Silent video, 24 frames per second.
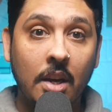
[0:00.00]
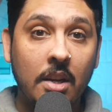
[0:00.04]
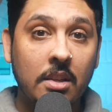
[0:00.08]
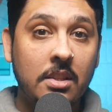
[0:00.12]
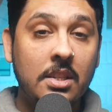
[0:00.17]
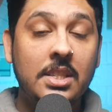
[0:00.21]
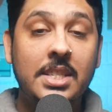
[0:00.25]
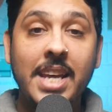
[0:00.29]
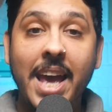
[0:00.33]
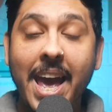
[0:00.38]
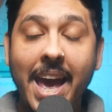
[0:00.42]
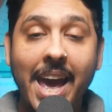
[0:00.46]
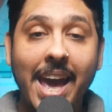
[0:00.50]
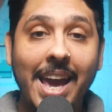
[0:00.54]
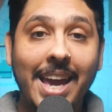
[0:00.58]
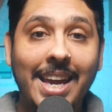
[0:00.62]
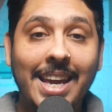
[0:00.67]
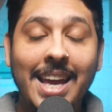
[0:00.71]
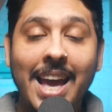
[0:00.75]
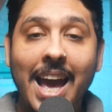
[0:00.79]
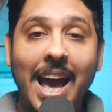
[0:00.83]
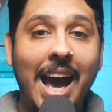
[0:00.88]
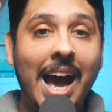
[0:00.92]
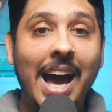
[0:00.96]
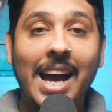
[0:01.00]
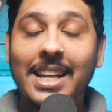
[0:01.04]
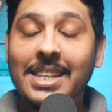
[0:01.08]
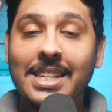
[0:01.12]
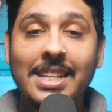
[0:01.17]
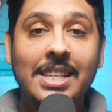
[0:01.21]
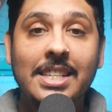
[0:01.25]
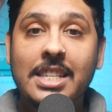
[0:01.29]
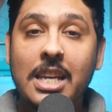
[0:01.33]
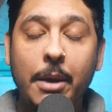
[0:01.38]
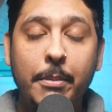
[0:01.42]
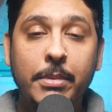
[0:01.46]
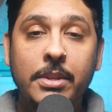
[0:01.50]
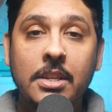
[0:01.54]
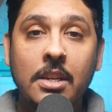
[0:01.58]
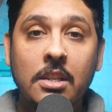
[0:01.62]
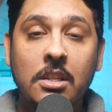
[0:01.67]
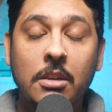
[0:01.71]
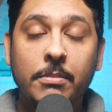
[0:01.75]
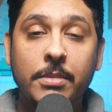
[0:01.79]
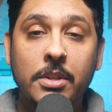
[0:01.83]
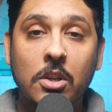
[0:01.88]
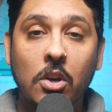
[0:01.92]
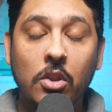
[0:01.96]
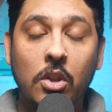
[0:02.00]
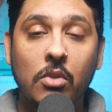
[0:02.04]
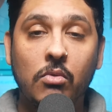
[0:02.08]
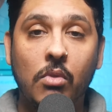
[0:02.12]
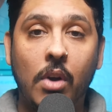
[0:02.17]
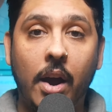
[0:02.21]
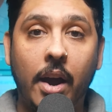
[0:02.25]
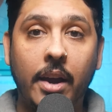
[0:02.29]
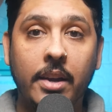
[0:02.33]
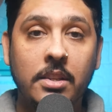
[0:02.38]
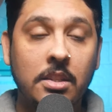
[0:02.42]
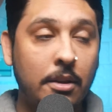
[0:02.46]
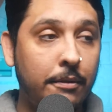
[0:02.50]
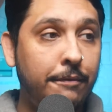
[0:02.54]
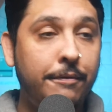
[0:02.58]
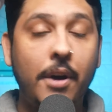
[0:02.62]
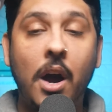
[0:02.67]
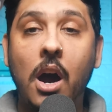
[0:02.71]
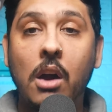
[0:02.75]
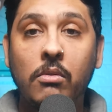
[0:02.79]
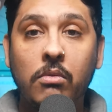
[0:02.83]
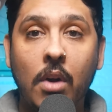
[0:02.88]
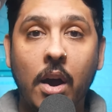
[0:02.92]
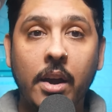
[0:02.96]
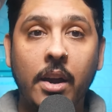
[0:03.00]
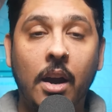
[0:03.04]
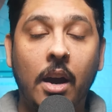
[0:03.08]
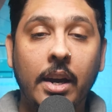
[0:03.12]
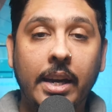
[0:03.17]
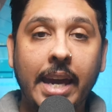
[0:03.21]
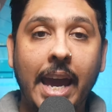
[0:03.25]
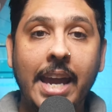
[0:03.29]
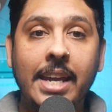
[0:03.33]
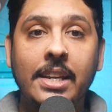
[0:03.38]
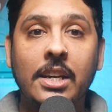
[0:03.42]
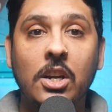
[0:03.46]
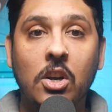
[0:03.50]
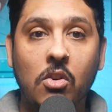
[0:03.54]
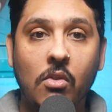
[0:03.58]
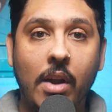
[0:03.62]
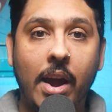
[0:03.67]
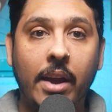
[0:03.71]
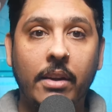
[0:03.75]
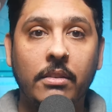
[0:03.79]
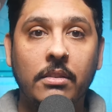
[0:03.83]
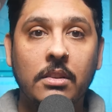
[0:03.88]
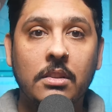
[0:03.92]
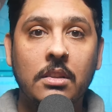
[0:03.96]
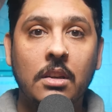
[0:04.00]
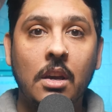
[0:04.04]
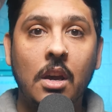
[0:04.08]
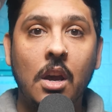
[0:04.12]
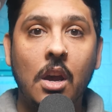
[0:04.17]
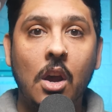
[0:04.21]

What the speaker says: Today, anti-Semitism is on the rise. The far right are gaining ground.